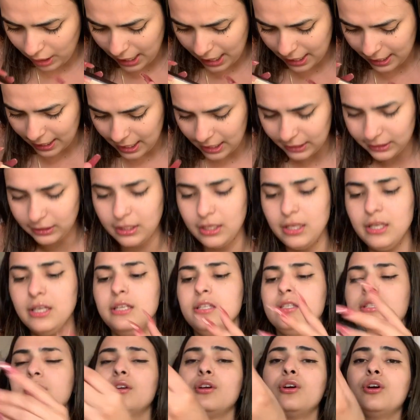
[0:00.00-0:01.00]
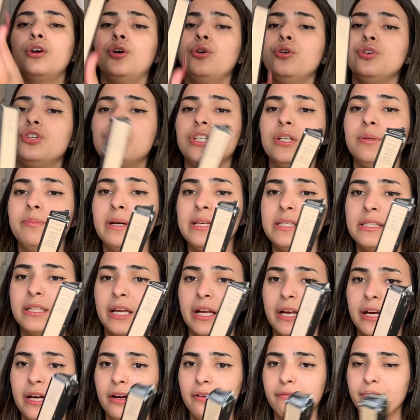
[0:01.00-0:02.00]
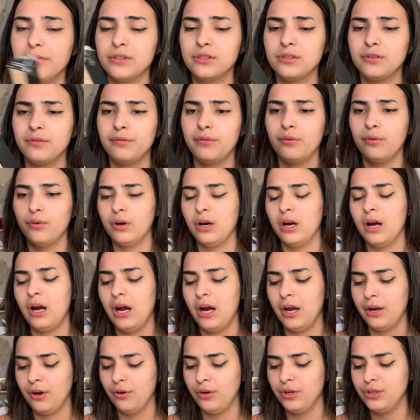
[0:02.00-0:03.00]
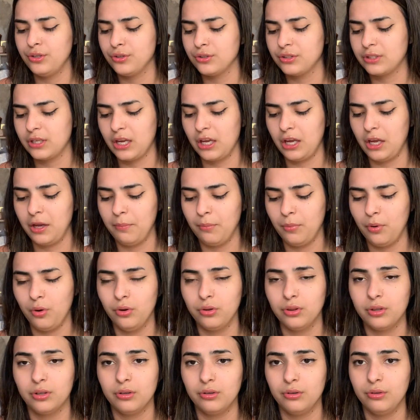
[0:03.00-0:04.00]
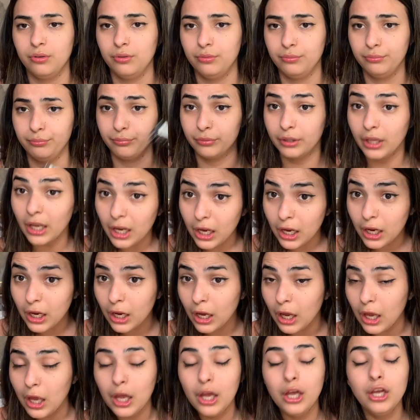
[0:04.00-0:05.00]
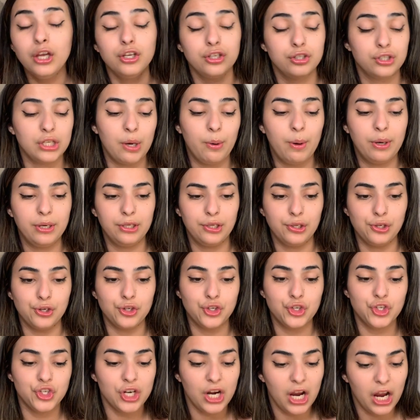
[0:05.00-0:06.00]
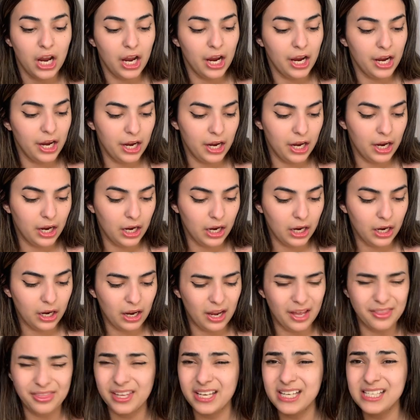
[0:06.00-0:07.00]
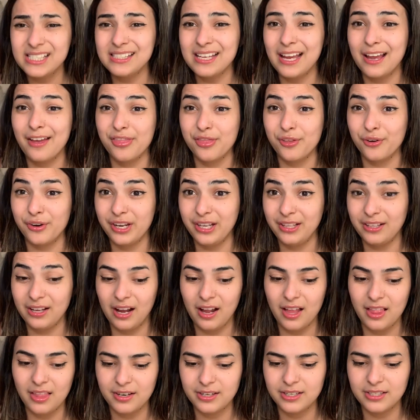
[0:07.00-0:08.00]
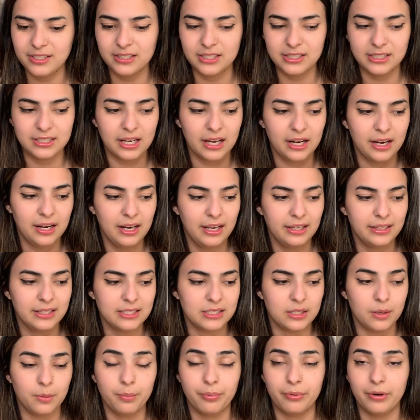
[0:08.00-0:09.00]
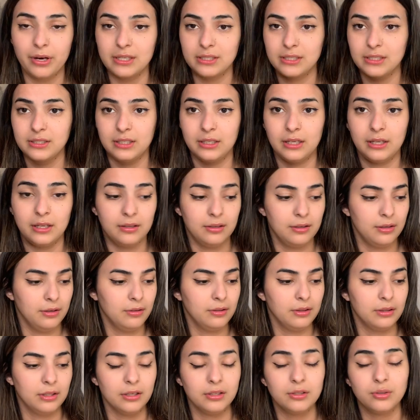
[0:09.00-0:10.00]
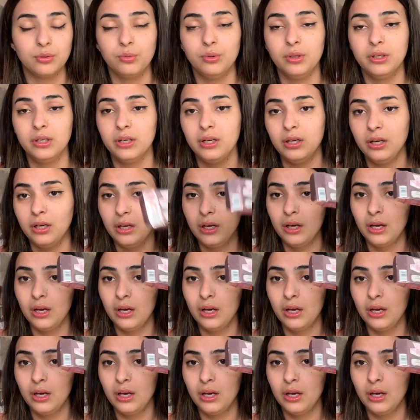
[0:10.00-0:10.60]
I got this Gucci mascara from Sephora. I know it just came on the thing, so I wanted to try it. I think it's like $30. It's kind of like the same price as this one.